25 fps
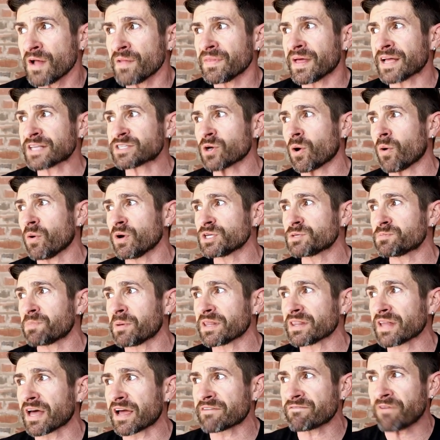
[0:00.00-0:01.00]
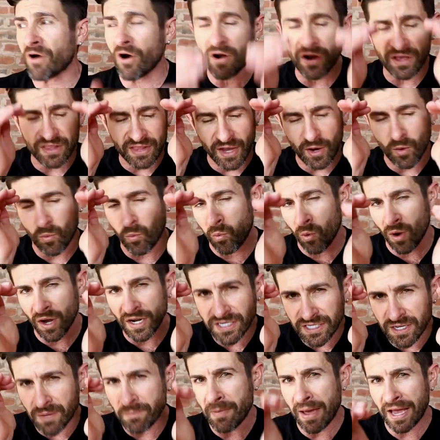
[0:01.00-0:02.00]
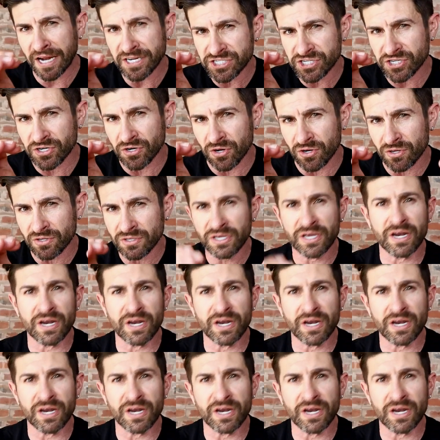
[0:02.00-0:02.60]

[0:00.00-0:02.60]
that's always been like very like one-dimensional.